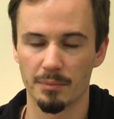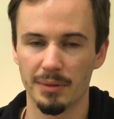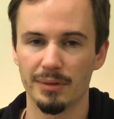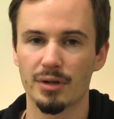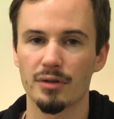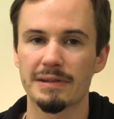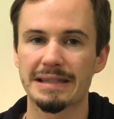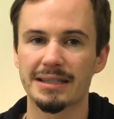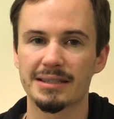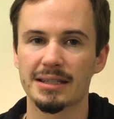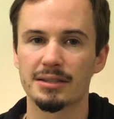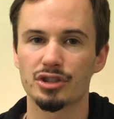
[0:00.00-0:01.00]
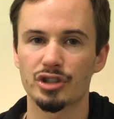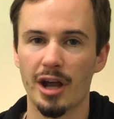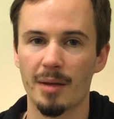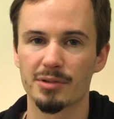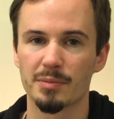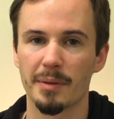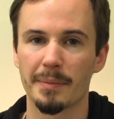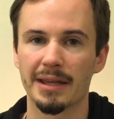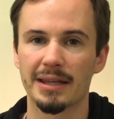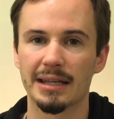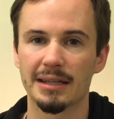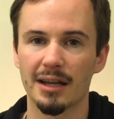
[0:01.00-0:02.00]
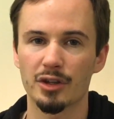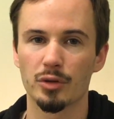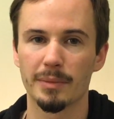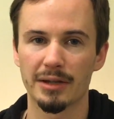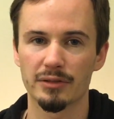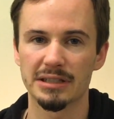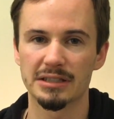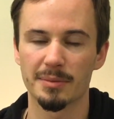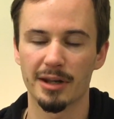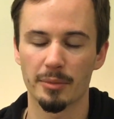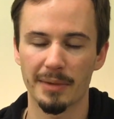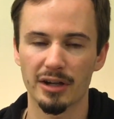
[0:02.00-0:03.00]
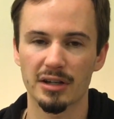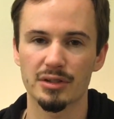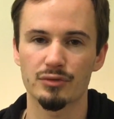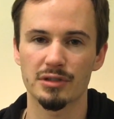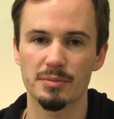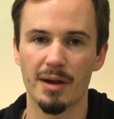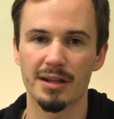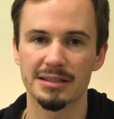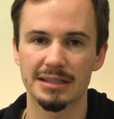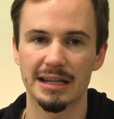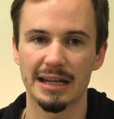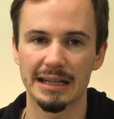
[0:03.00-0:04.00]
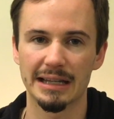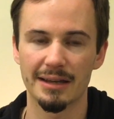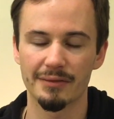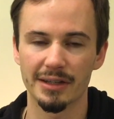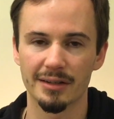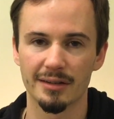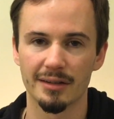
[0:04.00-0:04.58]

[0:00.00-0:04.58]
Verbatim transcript: built her resistance chops by making documentaries about America's response to 9-11.